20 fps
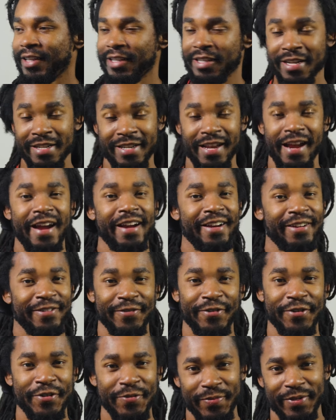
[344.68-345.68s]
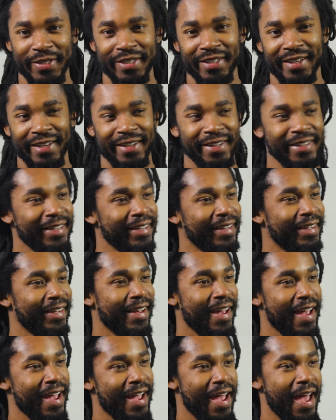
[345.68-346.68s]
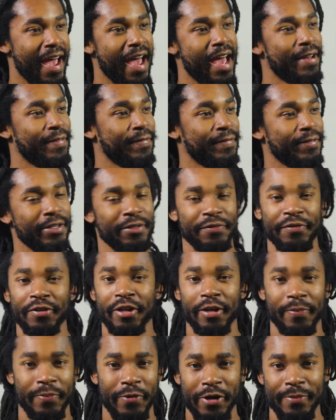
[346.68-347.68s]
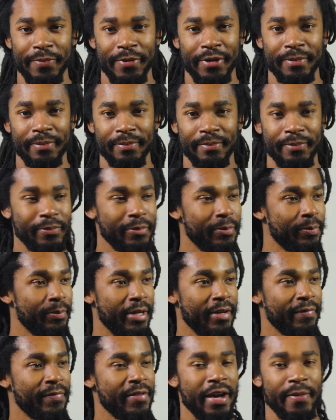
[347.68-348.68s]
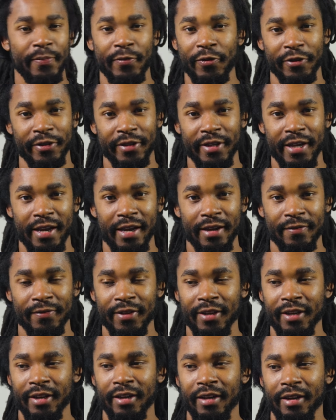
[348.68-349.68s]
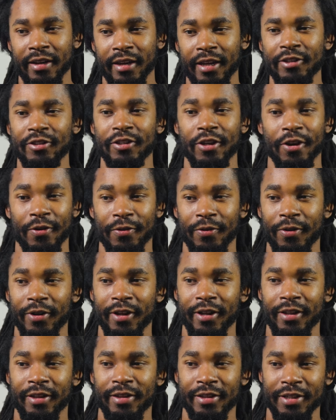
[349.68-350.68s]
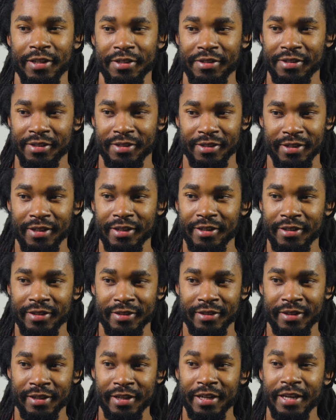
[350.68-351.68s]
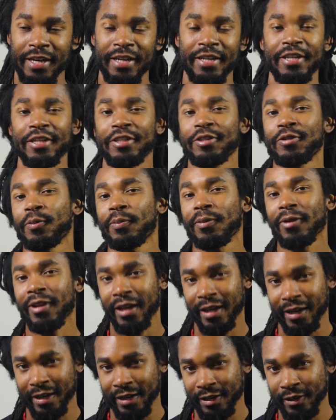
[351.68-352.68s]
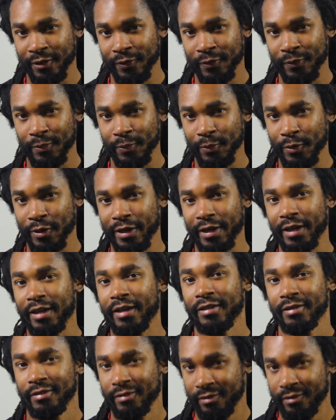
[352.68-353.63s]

this entire room is like half of our apartment, if not more than half. And so this is the initial plan of what